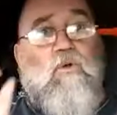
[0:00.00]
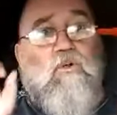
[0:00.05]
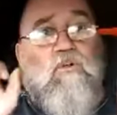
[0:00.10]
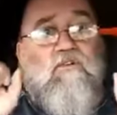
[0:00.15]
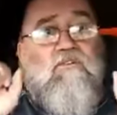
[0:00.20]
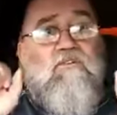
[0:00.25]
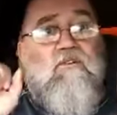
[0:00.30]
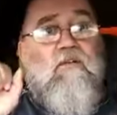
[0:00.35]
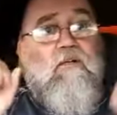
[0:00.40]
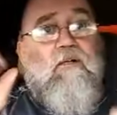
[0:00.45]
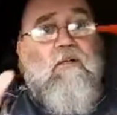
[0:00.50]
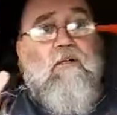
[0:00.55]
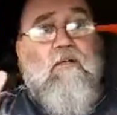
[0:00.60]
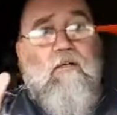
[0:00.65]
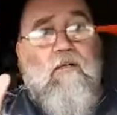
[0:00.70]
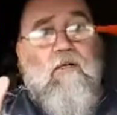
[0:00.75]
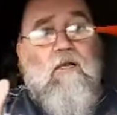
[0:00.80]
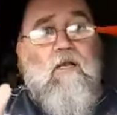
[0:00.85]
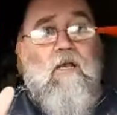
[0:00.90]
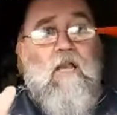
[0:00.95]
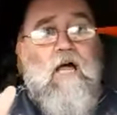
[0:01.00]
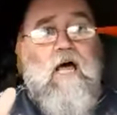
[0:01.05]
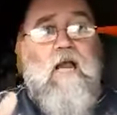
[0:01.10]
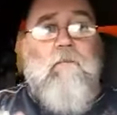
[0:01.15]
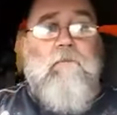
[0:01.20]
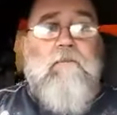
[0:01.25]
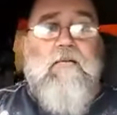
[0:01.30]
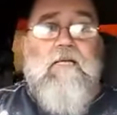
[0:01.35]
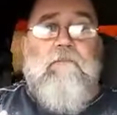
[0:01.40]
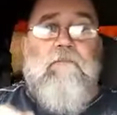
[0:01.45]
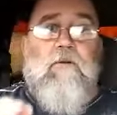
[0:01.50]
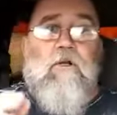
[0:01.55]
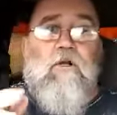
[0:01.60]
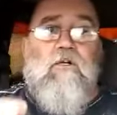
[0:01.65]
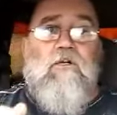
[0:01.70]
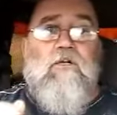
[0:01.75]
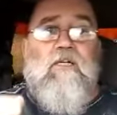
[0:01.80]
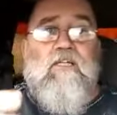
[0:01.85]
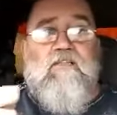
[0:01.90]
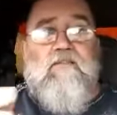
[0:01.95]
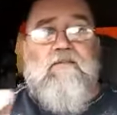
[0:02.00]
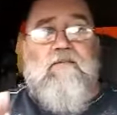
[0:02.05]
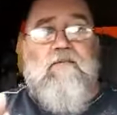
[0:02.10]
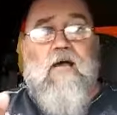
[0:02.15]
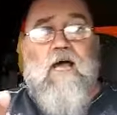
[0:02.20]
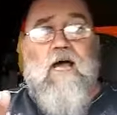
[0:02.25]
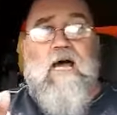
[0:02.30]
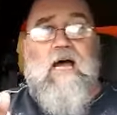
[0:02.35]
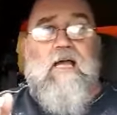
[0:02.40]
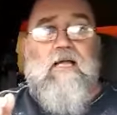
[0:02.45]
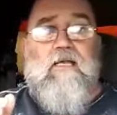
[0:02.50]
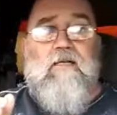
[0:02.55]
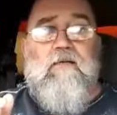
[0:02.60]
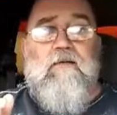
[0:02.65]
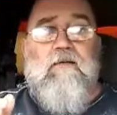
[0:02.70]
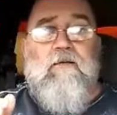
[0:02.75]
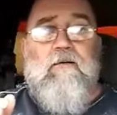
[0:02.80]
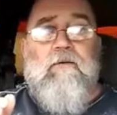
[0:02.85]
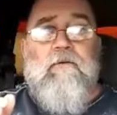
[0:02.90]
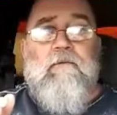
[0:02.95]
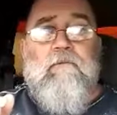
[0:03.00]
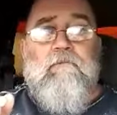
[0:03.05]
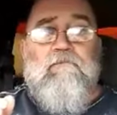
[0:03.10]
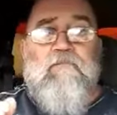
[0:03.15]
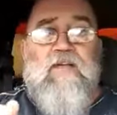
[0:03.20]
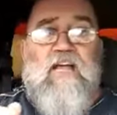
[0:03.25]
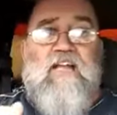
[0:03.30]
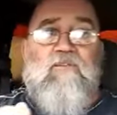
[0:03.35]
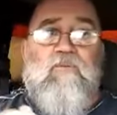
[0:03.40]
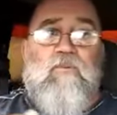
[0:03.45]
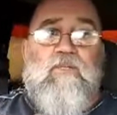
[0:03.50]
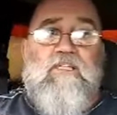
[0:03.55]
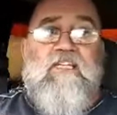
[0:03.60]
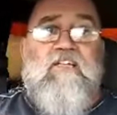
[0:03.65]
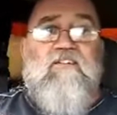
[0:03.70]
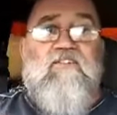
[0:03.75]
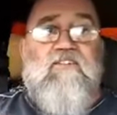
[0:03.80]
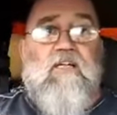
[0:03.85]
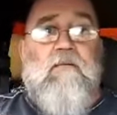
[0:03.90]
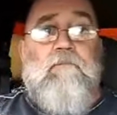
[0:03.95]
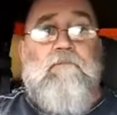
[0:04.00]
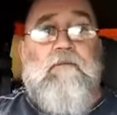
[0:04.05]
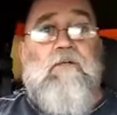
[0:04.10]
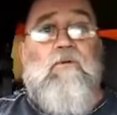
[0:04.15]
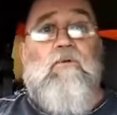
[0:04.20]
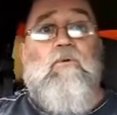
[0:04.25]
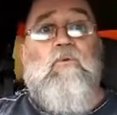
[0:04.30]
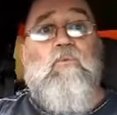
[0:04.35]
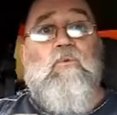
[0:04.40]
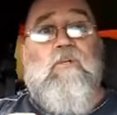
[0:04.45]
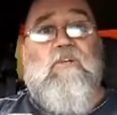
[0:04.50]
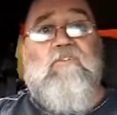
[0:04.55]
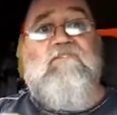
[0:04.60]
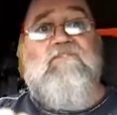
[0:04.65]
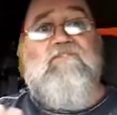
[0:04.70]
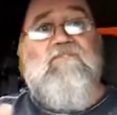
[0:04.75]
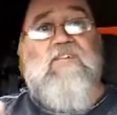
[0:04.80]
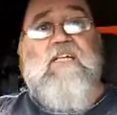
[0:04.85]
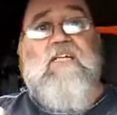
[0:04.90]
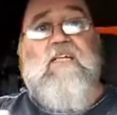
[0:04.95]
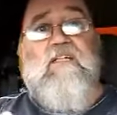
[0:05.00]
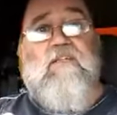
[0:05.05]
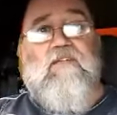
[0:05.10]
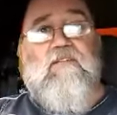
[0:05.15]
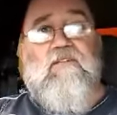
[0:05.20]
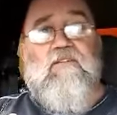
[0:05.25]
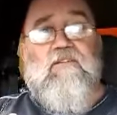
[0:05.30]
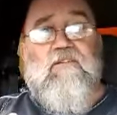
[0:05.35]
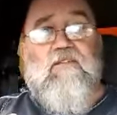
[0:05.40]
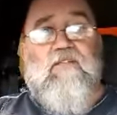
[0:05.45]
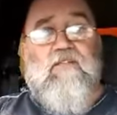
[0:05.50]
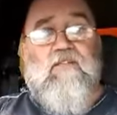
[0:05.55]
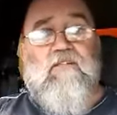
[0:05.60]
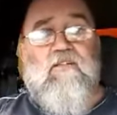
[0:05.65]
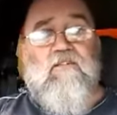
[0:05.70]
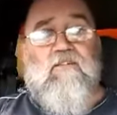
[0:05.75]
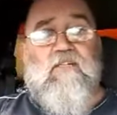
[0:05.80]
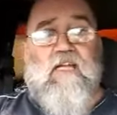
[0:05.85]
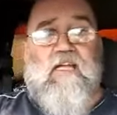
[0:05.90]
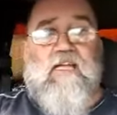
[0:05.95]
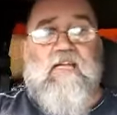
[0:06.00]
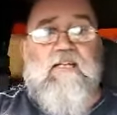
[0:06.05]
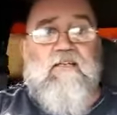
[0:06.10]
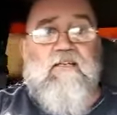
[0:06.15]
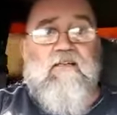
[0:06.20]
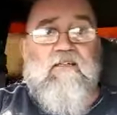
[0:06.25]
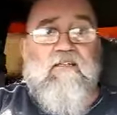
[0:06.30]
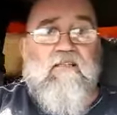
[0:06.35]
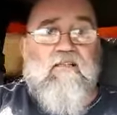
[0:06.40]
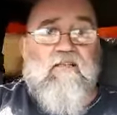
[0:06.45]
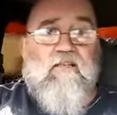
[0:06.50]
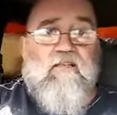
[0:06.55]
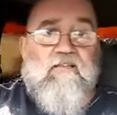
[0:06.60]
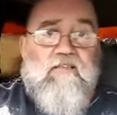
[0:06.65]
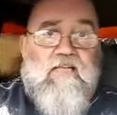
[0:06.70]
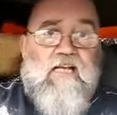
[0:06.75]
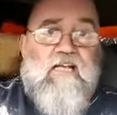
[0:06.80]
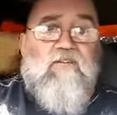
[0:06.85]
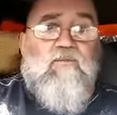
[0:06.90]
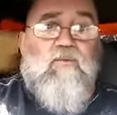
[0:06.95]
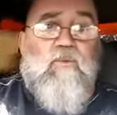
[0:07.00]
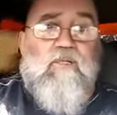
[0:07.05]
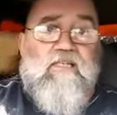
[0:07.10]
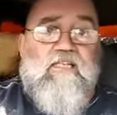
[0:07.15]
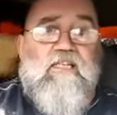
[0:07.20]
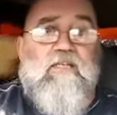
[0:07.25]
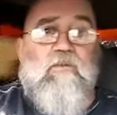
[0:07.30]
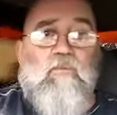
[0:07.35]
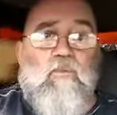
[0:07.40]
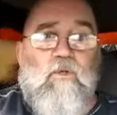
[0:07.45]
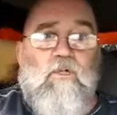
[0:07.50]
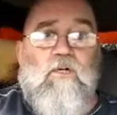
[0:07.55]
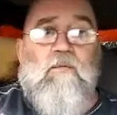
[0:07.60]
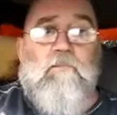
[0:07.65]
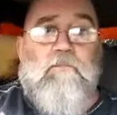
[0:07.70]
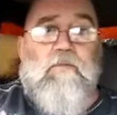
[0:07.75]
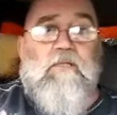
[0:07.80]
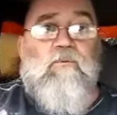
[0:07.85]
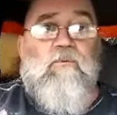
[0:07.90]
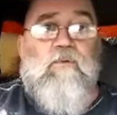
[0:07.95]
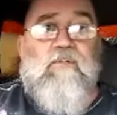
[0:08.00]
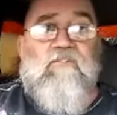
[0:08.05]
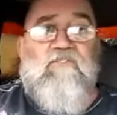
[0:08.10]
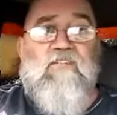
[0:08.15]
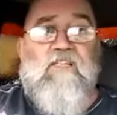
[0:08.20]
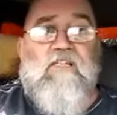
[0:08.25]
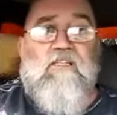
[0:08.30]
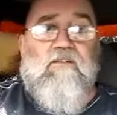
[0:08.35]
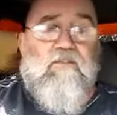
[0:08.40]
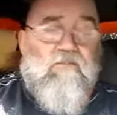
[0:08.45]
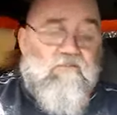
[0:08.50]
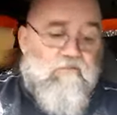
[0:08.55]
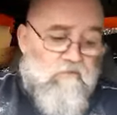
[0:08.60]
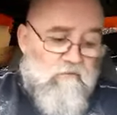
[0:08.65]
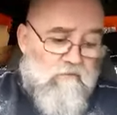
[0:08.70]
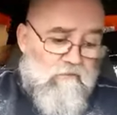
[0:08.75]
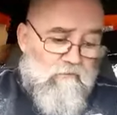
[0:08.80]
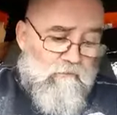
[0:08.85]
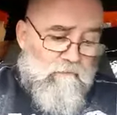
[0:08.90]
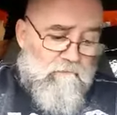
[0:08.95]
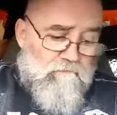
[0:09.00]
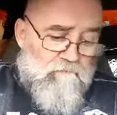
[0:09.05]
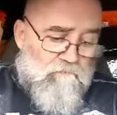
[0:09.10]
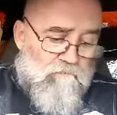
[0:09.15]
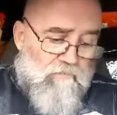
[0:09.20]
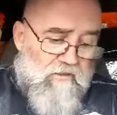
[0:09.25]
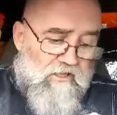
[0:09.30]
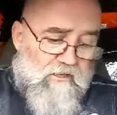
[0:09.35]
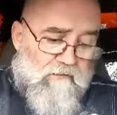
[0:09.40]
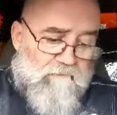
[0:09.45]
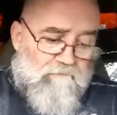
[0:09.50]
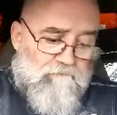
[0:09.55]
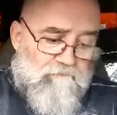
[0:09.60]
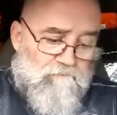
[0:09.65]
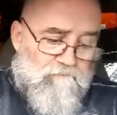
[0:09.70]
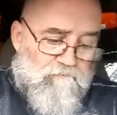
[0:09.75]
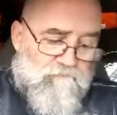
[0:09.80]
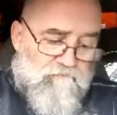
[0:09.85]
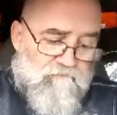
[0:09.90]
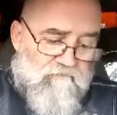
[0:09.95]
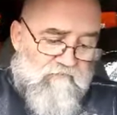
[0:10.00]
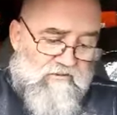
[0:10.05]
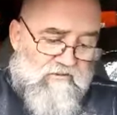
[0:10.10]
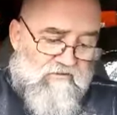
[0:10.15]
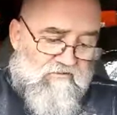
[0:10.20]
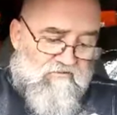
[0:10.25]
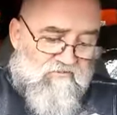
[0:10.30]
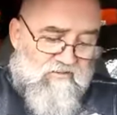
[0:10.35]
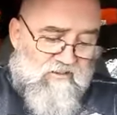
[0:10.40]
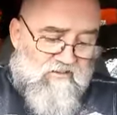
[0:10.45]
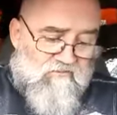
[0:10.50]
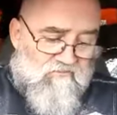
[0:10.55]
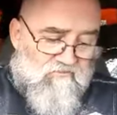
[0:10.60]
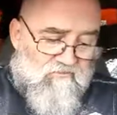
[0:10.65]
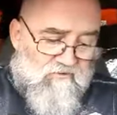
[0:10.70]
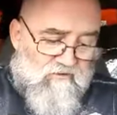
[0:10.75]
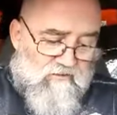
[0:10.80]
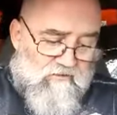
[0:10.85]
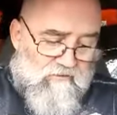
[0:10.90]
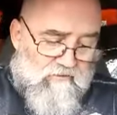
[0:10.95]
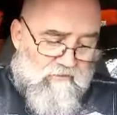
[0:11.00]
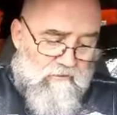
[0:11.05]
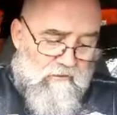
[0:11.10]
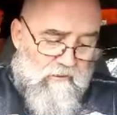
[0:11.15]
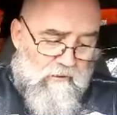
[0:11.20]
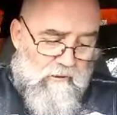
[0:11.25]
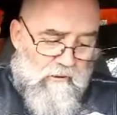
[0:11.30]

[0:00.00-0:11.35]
words, a lot of people are going to die. That's when he's going to be revealed, okay? That's when he will be revealed. But it says, uh,